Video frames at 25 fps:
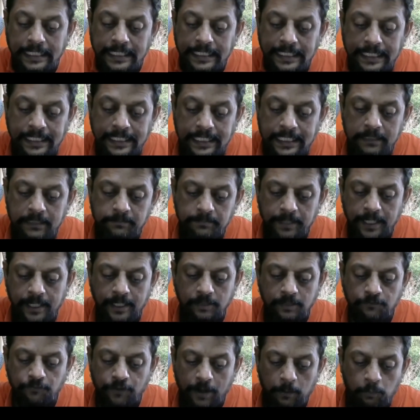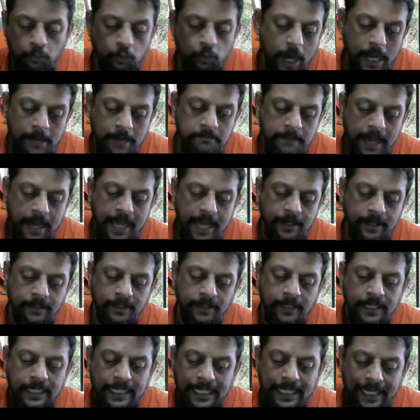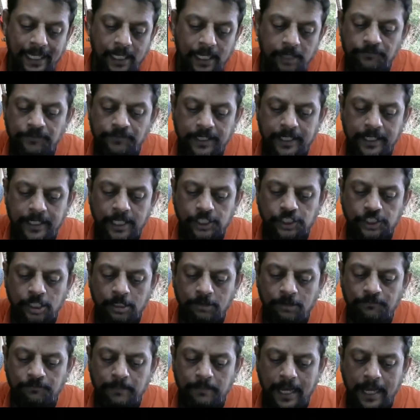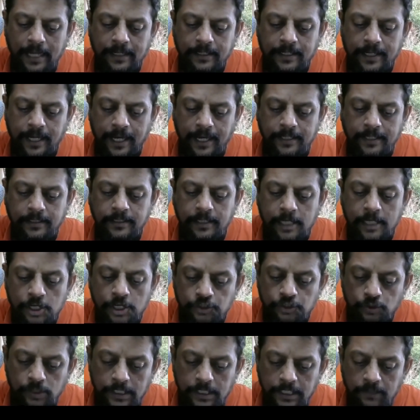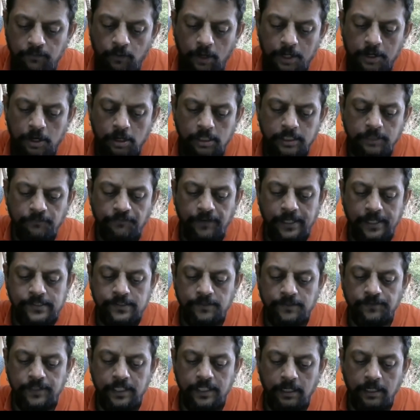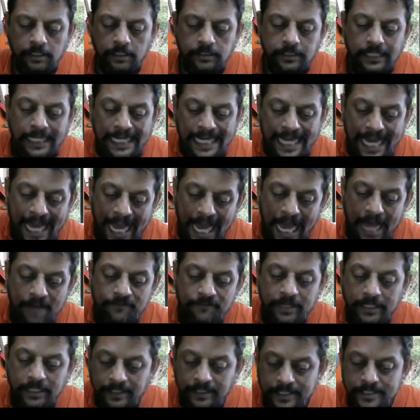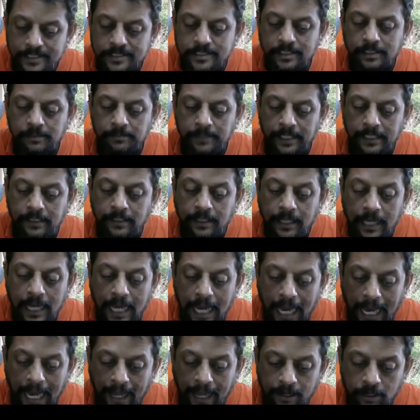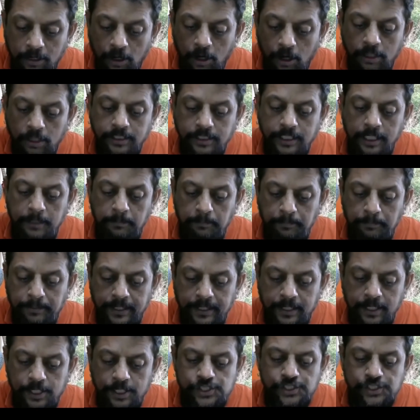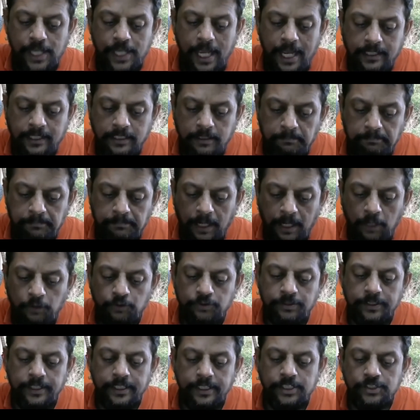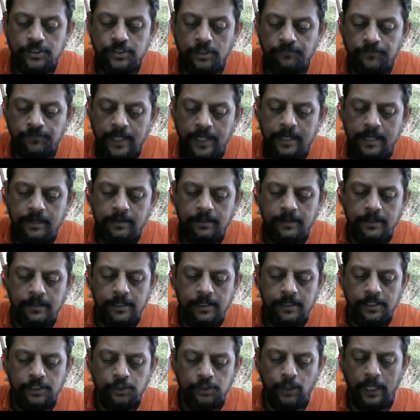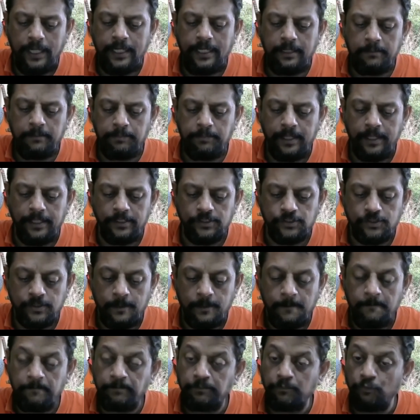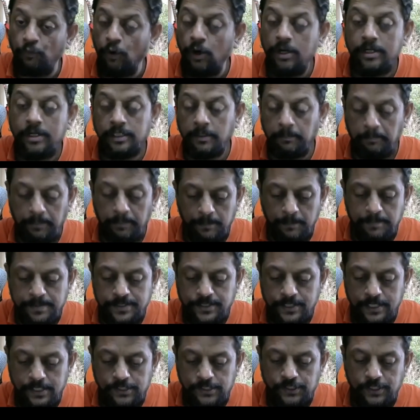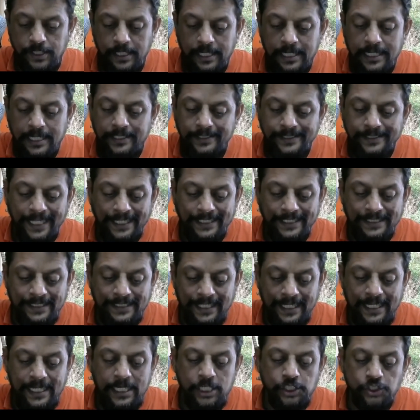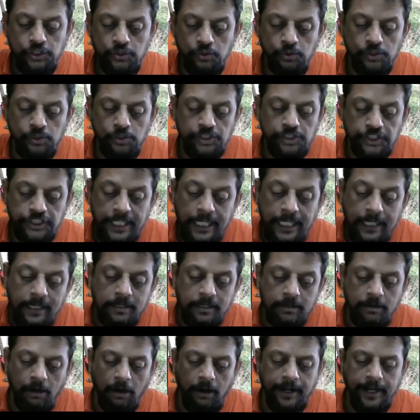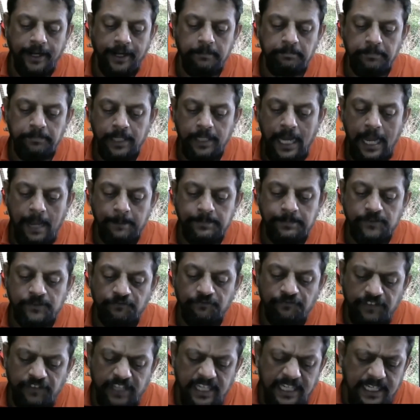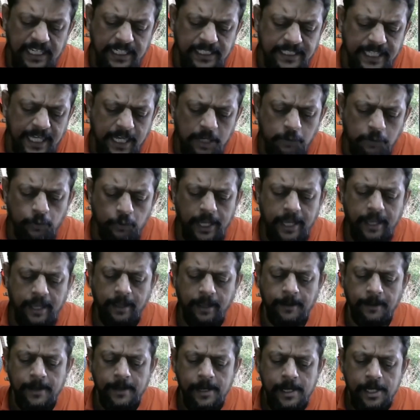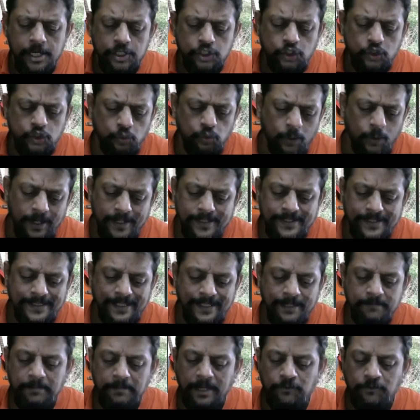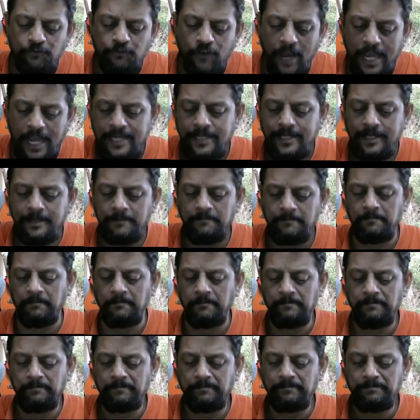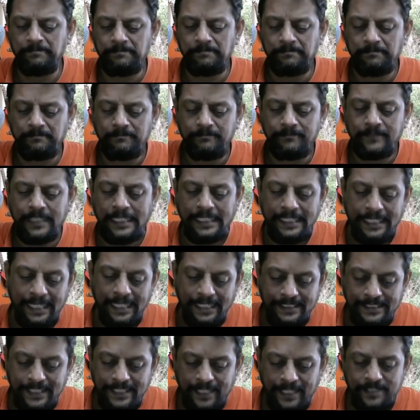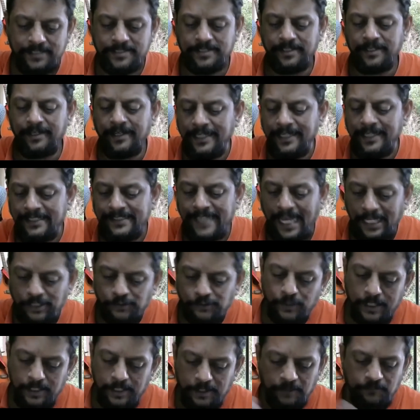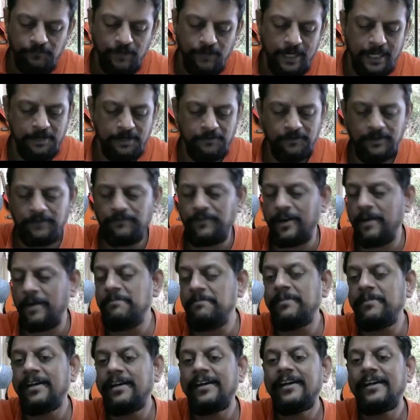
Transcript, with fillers: He made from one man every nation of mankind to live on all the face of the earth, having determined allotted periods and the boundaries of their dwelling place. What the purpose is? That they should seek God and perhaps feel their way towards Him and find Him. Yet, He's actually not far away from